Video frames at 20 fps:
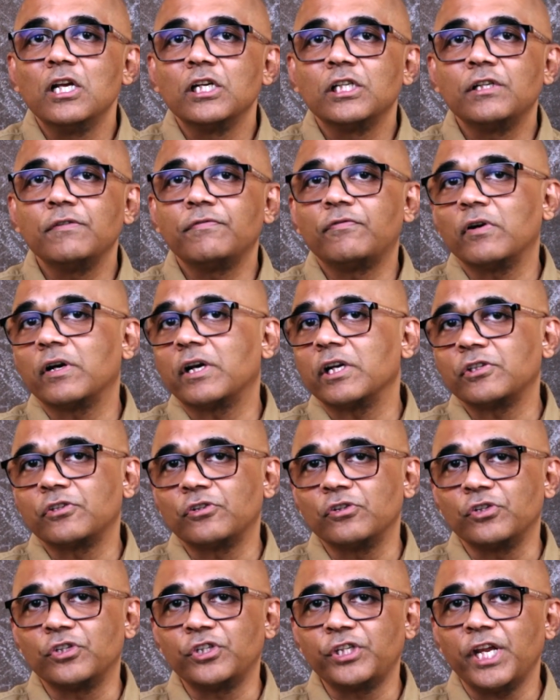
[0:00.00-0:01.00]
She forgets
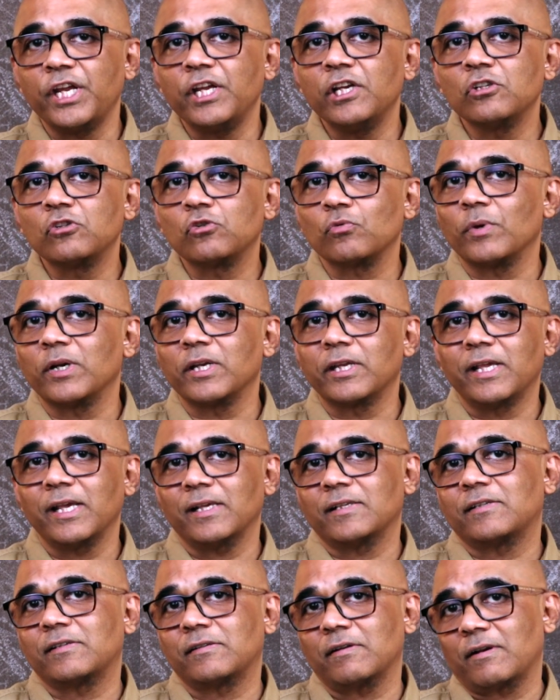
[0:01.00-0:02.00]
to change when
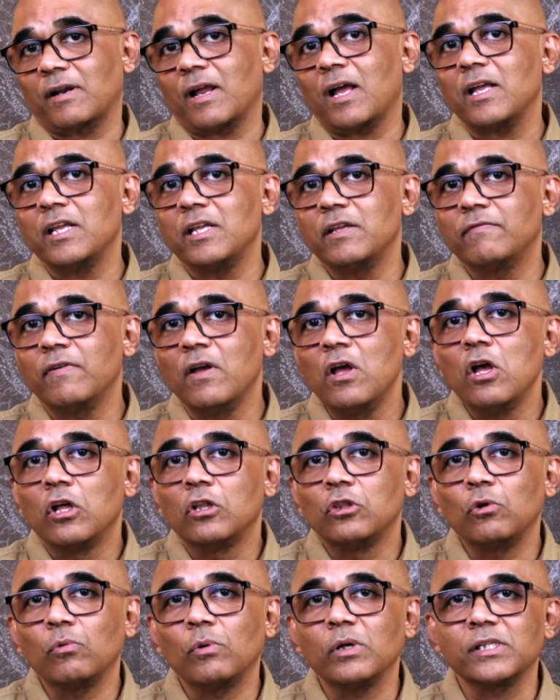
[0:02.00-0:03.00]
guests arrive,
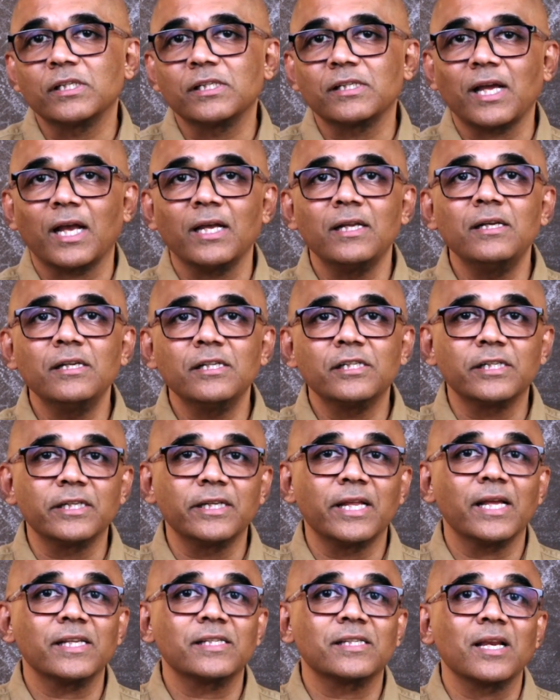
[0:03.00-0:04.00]
though a stylish
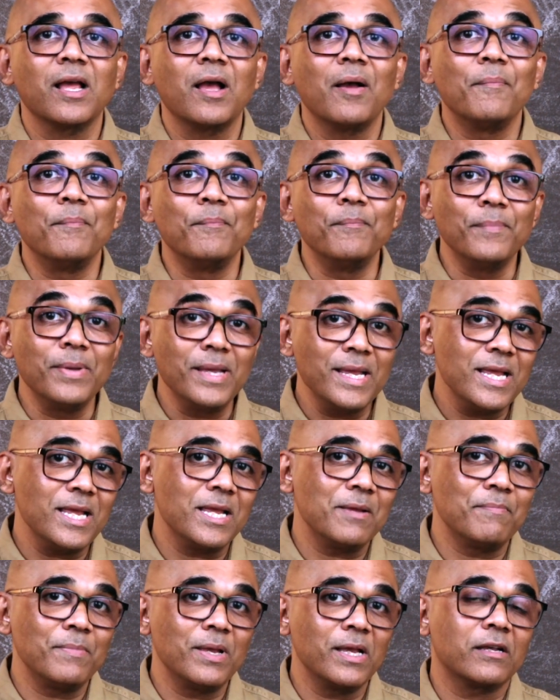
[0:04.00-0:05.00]
guest
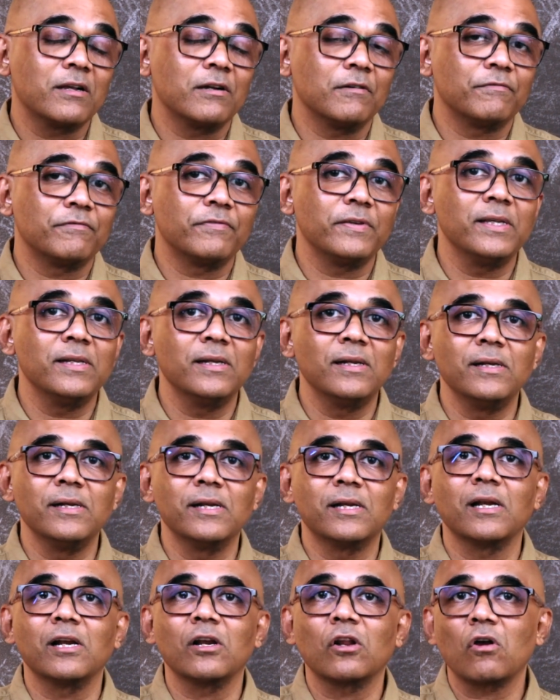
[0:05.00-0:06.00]
may make her feel a
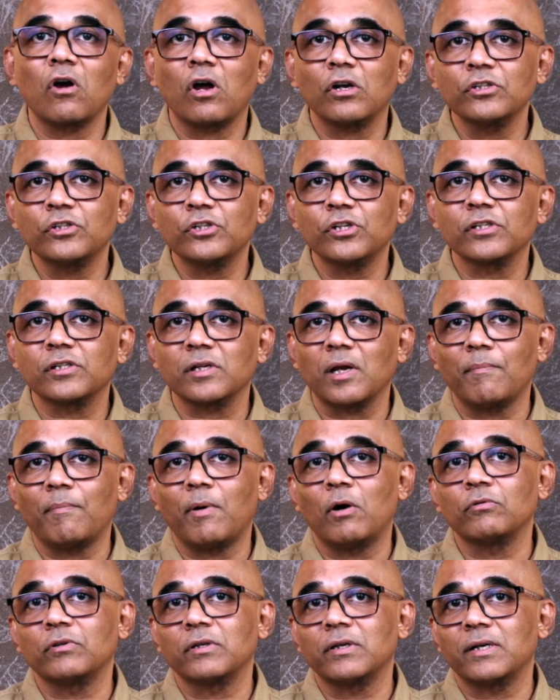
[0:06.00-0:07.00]
little conscious
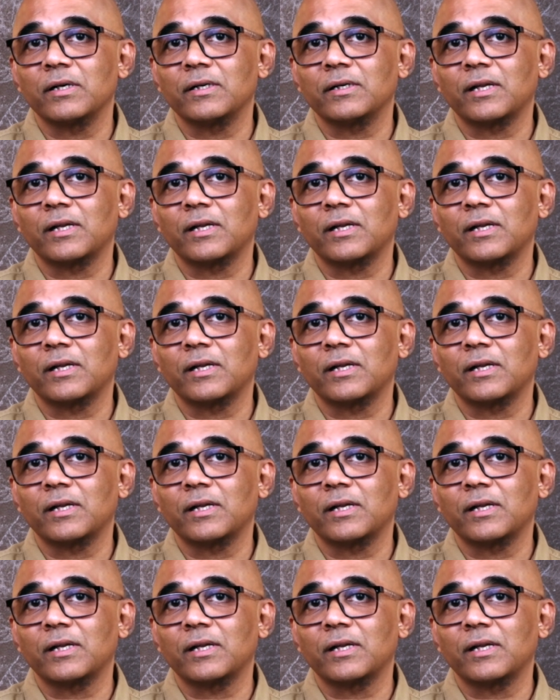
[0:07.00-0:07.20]
about her